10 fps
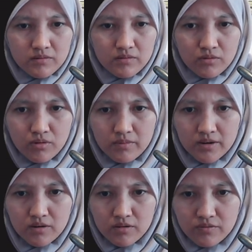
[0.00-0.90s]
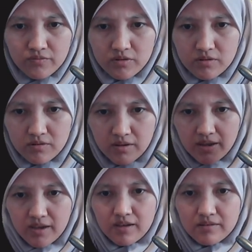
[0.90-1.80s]
Come on, not fun. Ah,
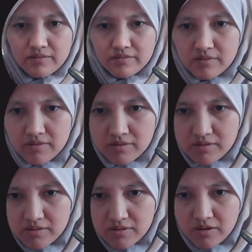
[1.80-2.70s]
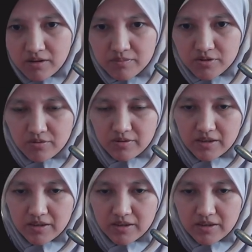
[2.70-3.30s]
I'm sorry.